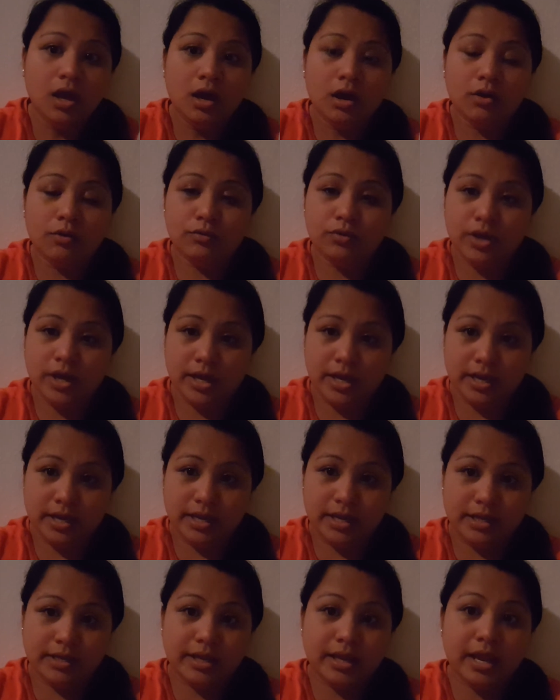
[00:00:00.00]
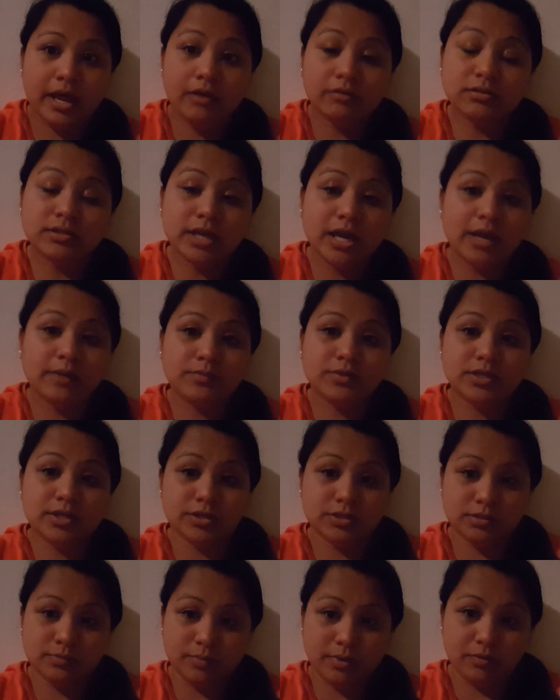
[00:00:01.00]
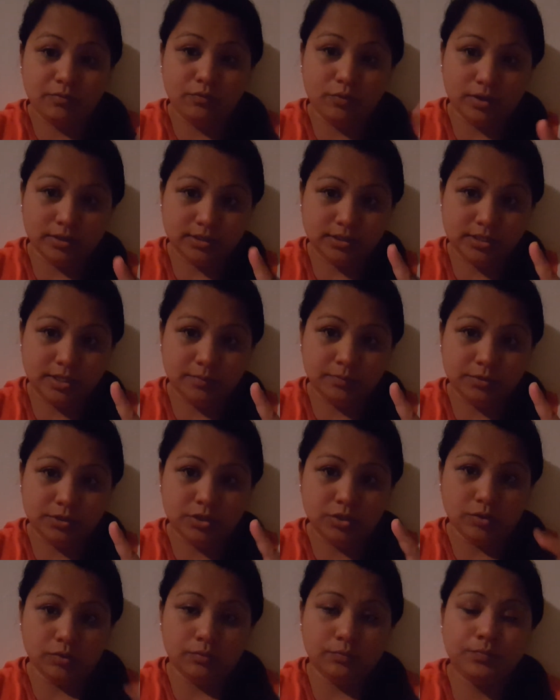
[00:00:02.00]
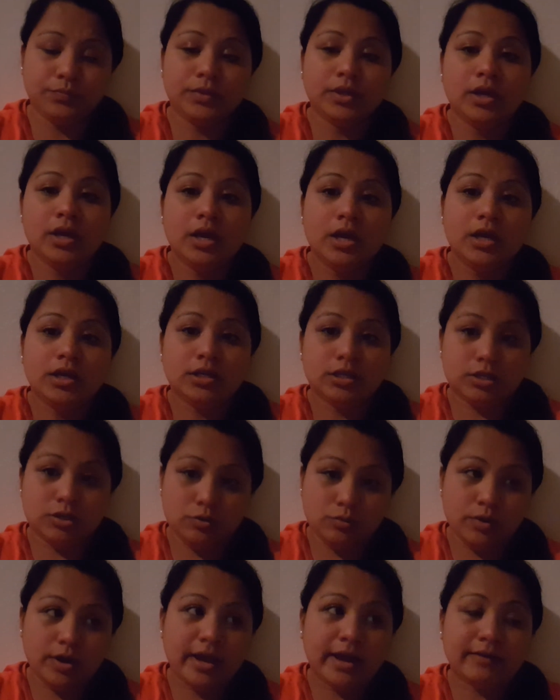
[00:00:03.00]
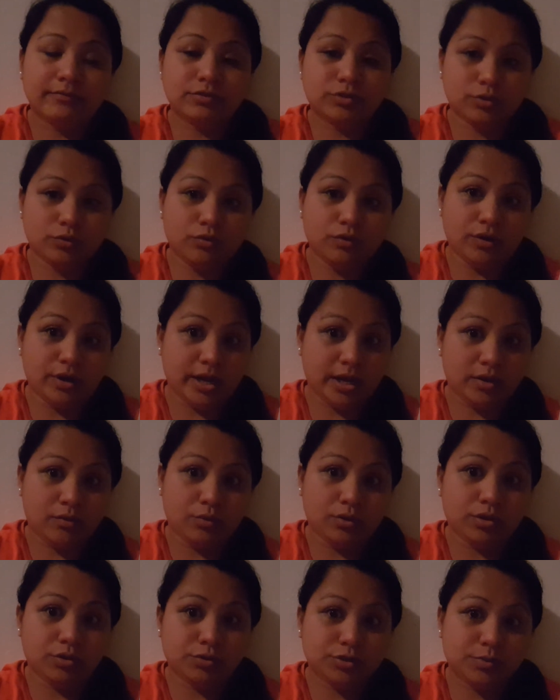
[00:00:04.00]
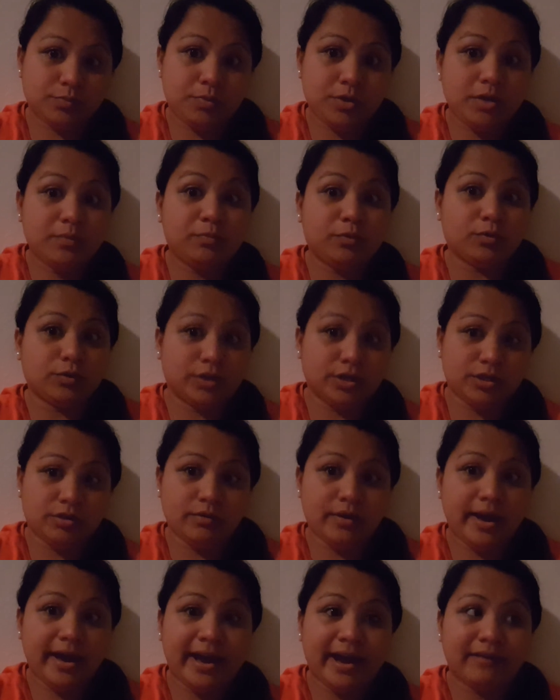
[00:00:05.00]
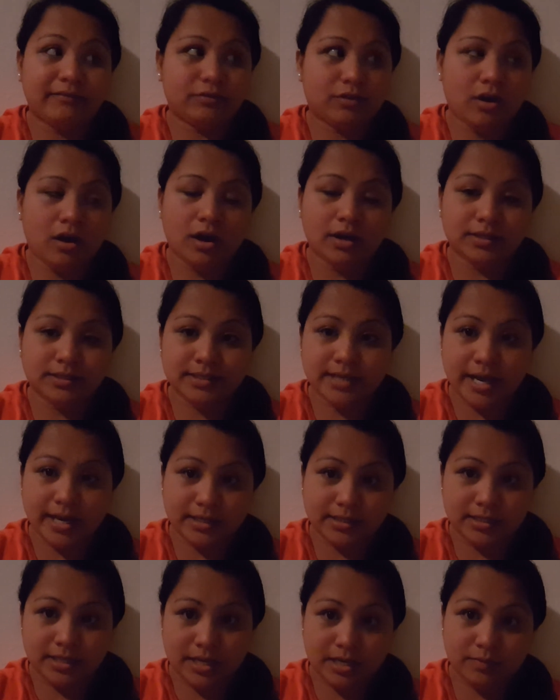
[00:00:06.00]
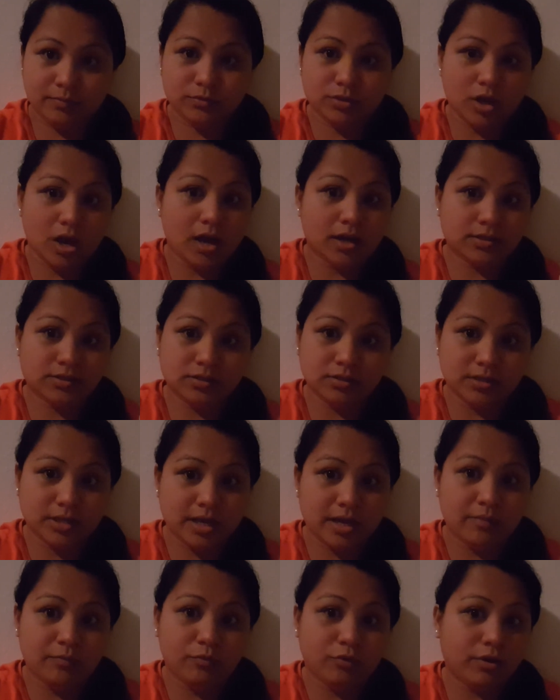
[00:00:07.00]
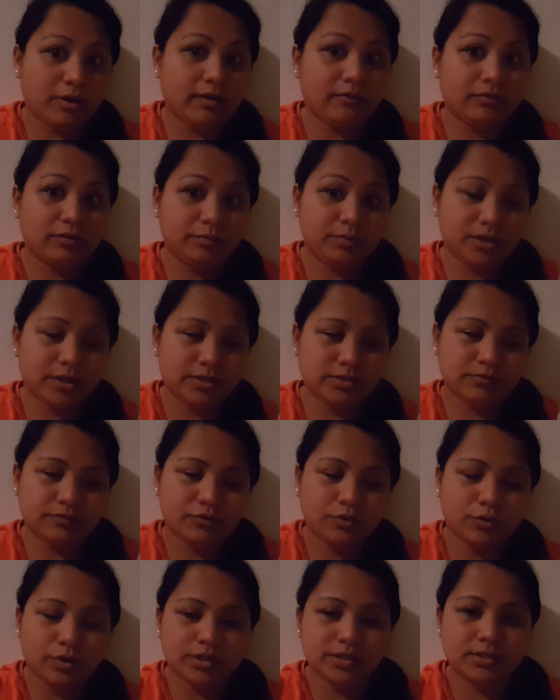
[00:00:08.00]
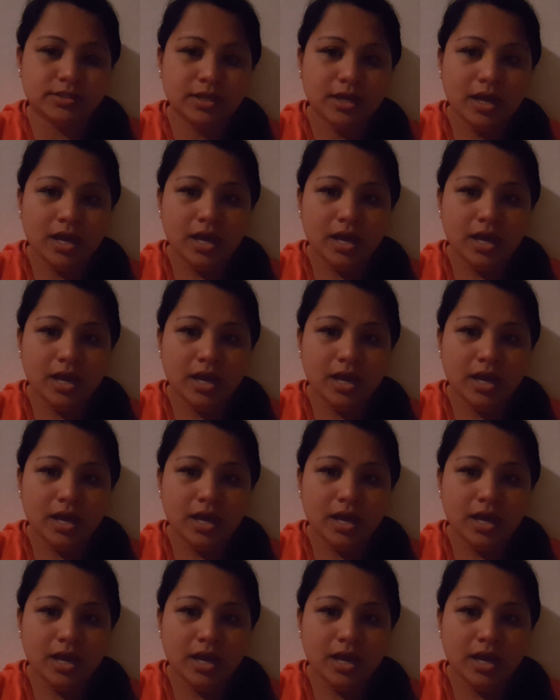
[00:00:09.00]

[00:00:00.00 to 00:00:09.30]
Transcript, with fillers: Okay, and a lot of times, here's my one tip too. You have to connect with those people that you have. Contact them, talk to them, whatever, because of course,